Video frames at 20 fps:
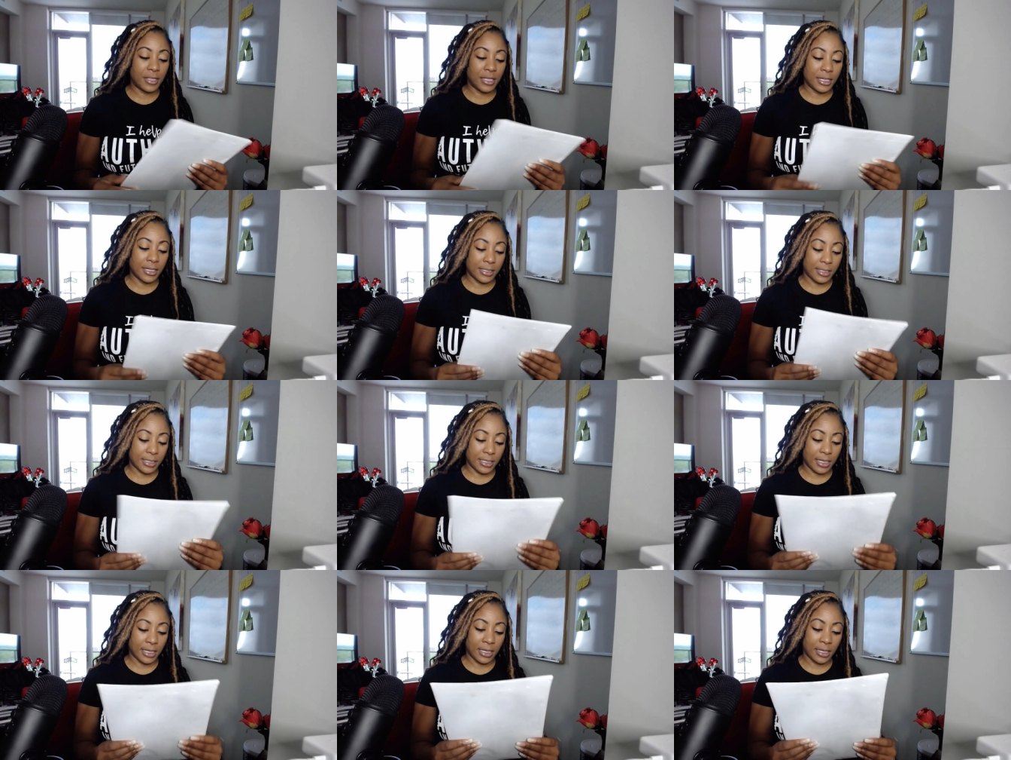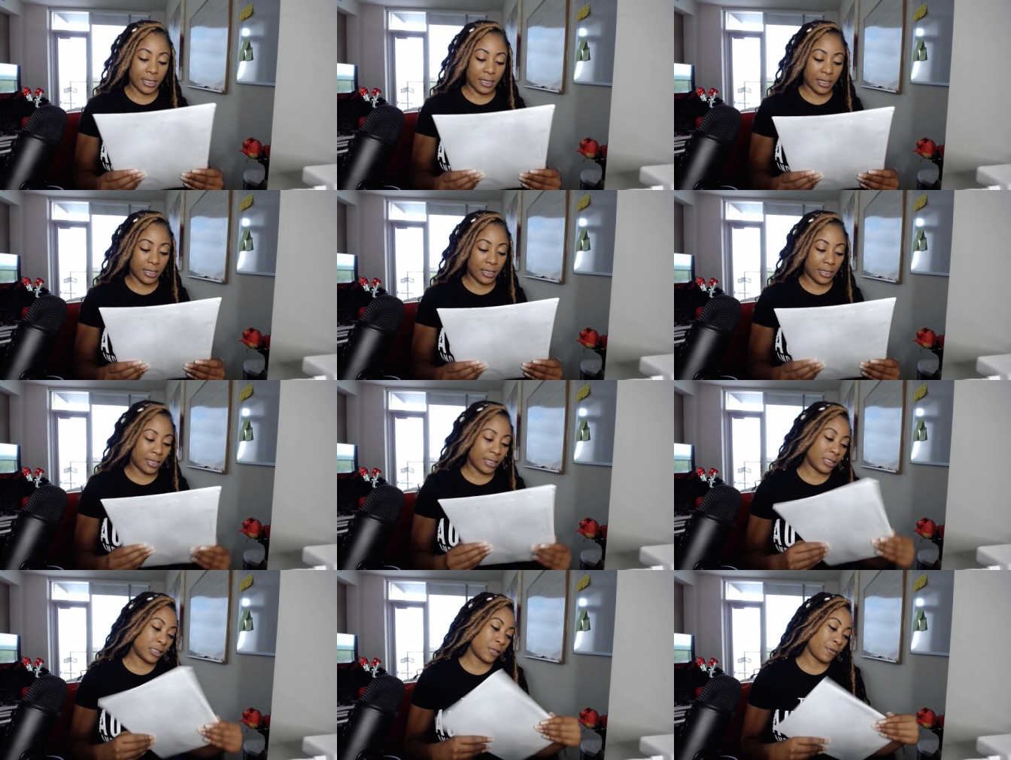this
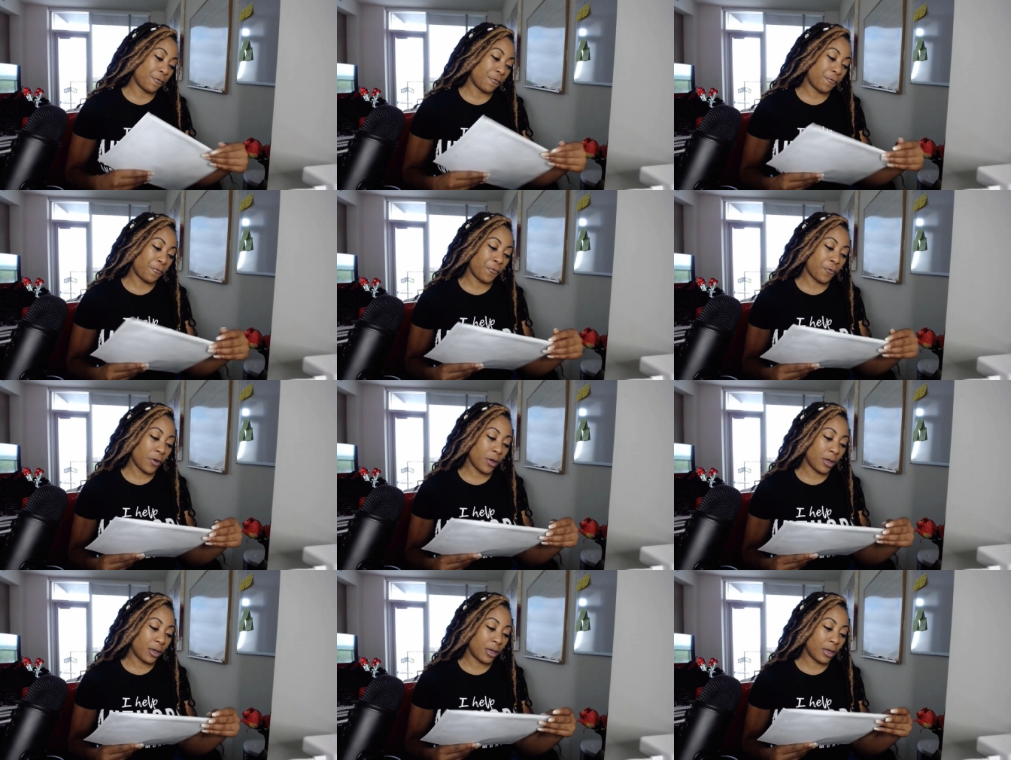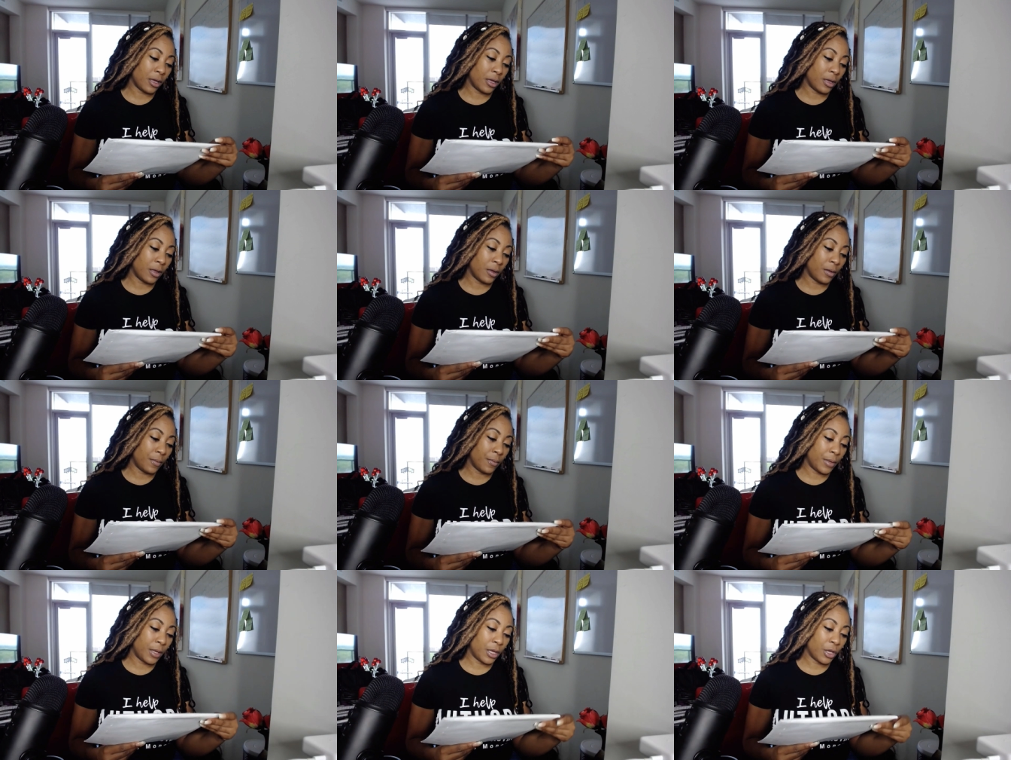is
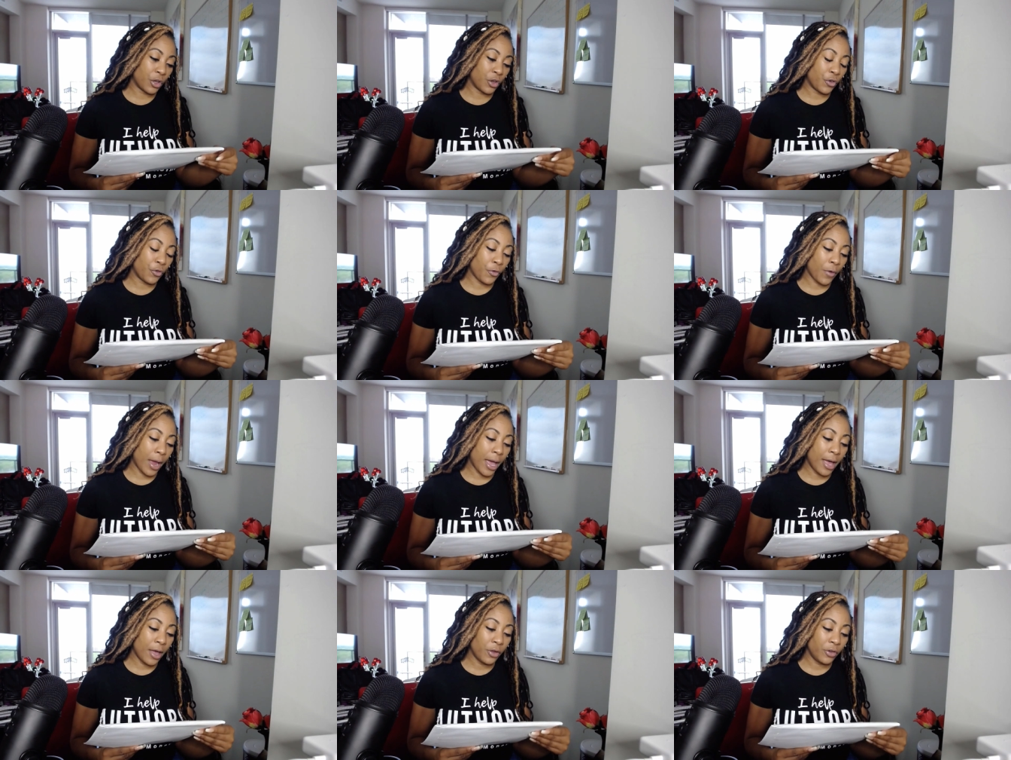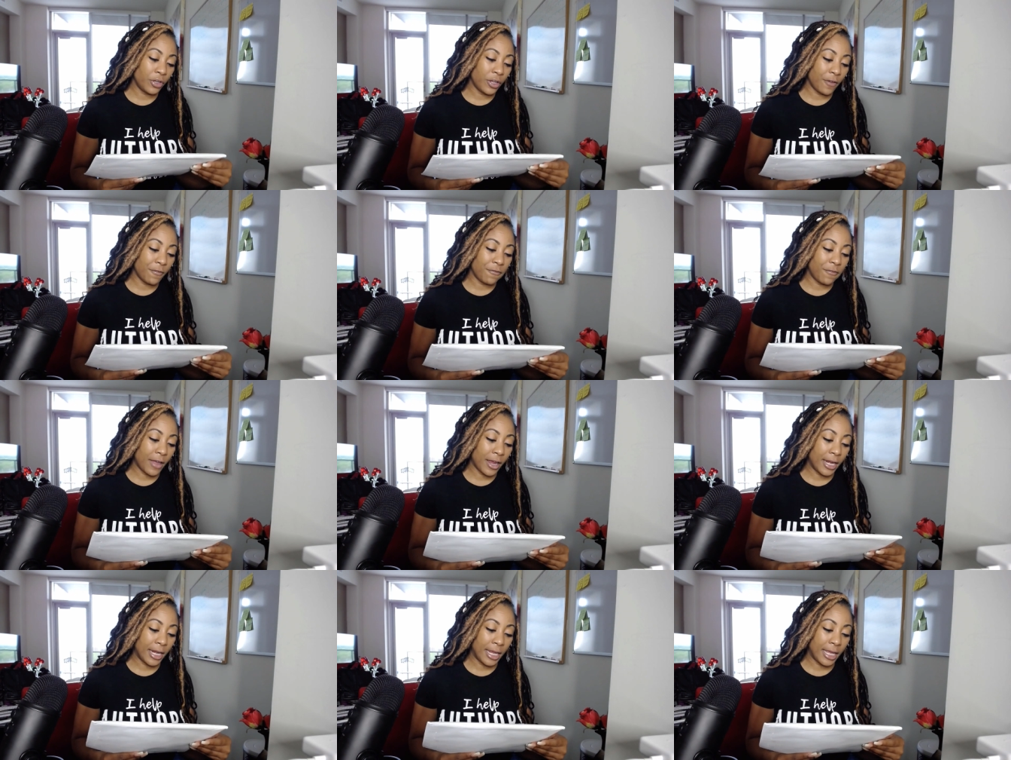from Crown
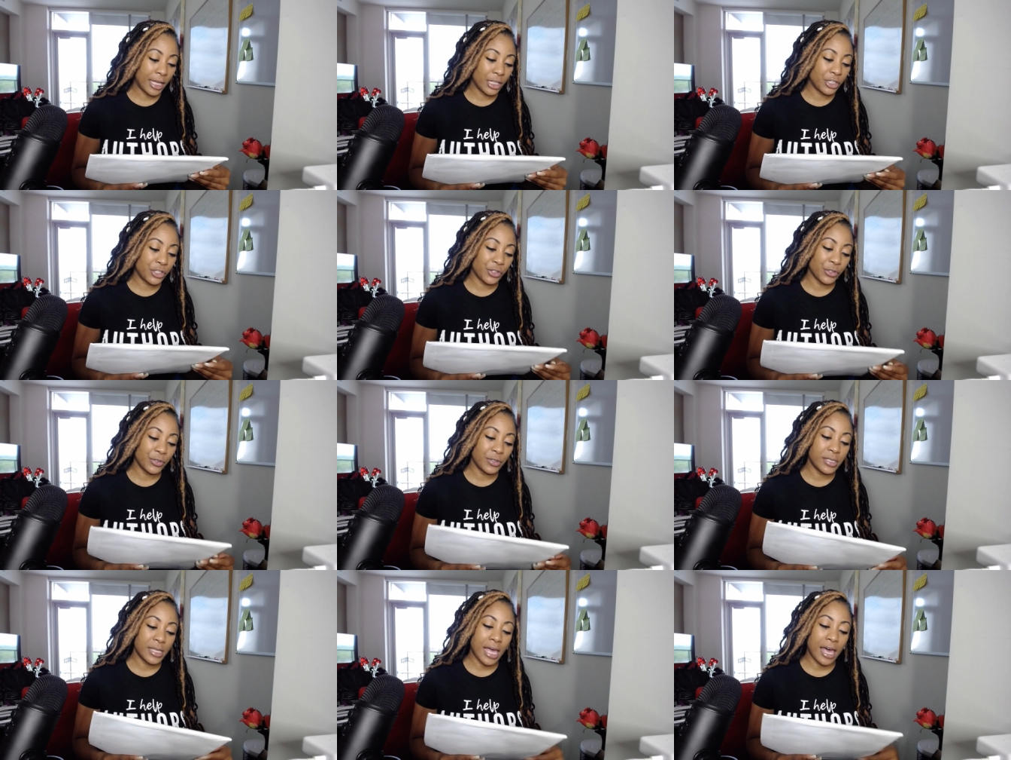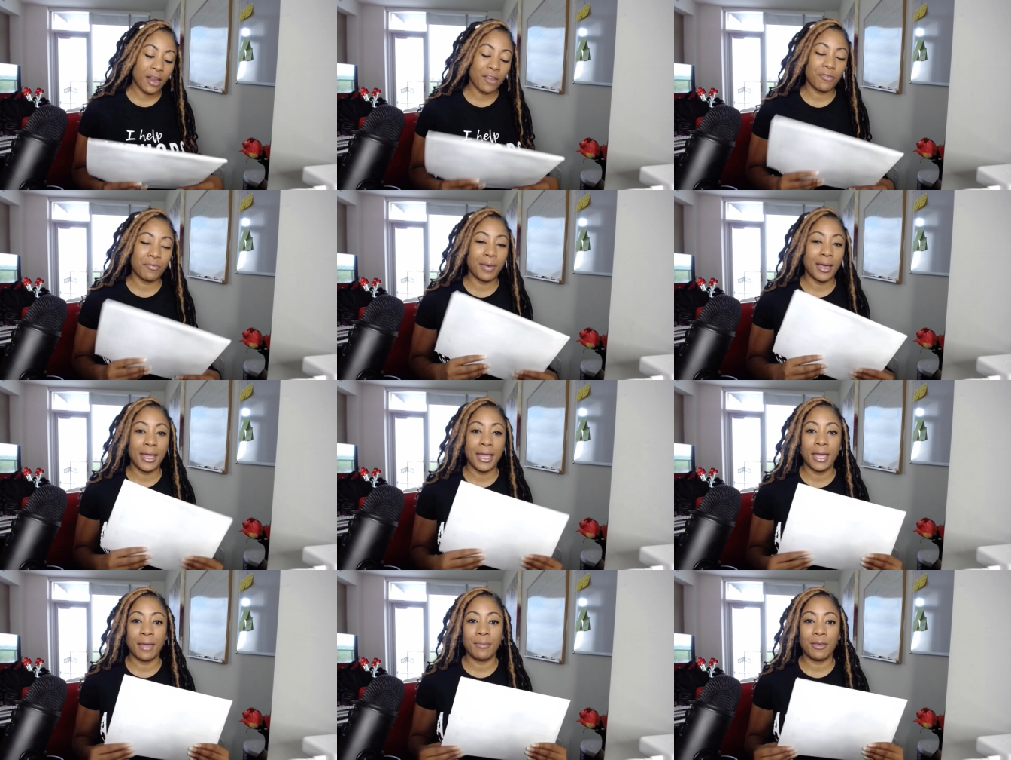Financials out of
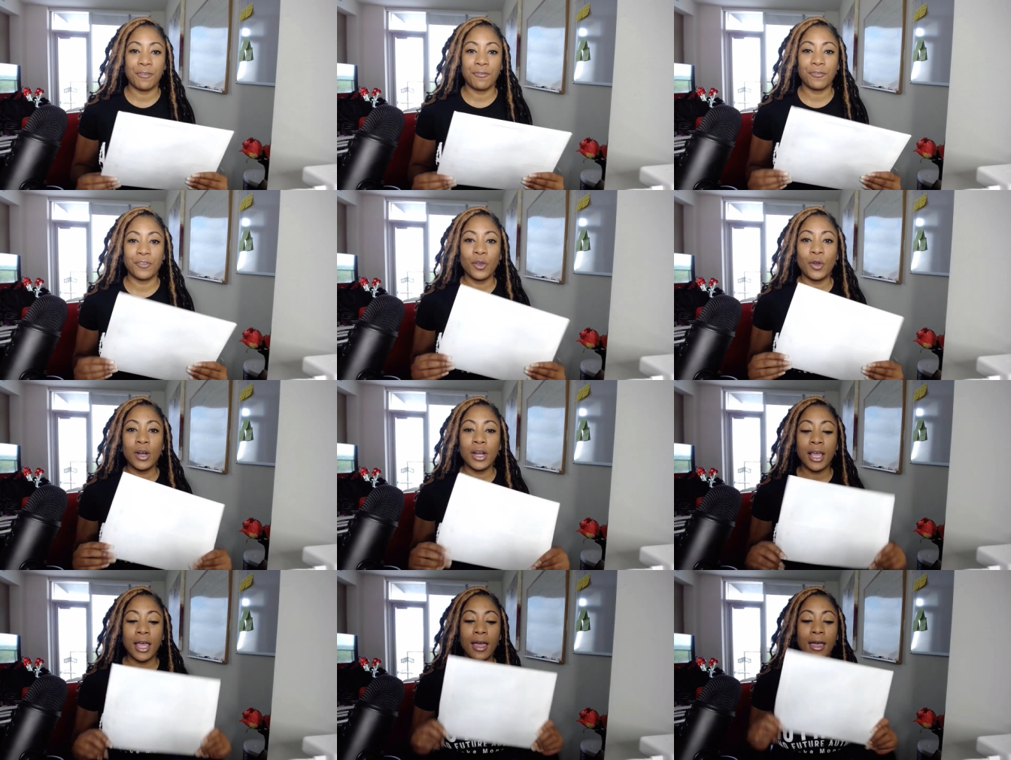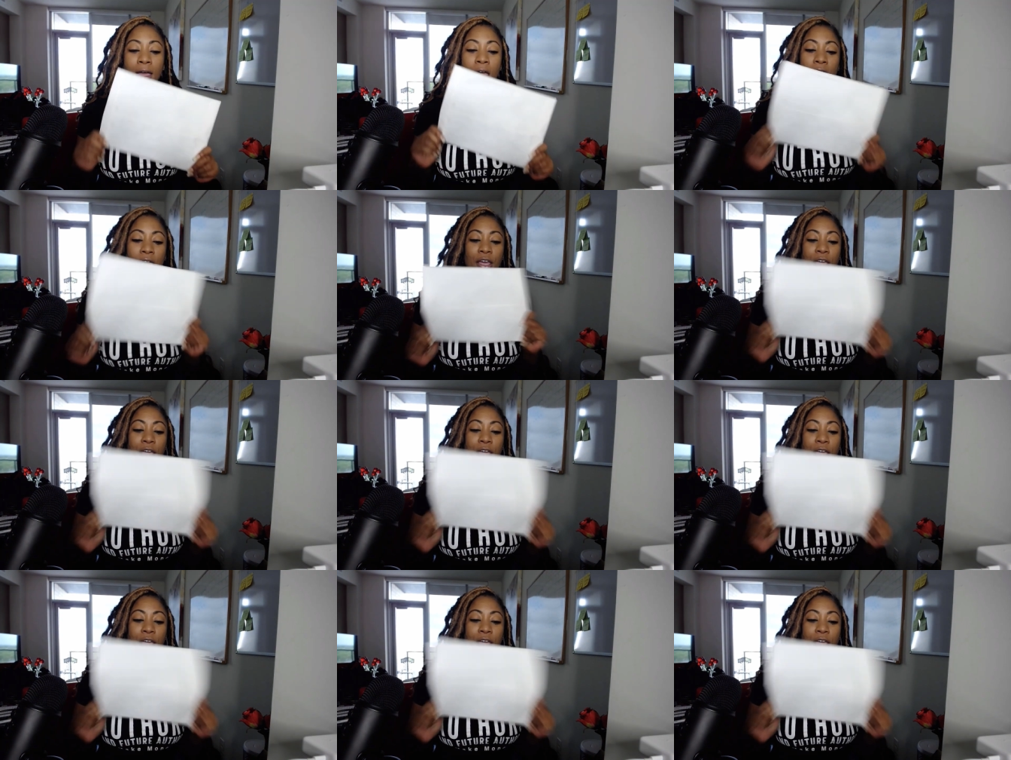Miami, Florida.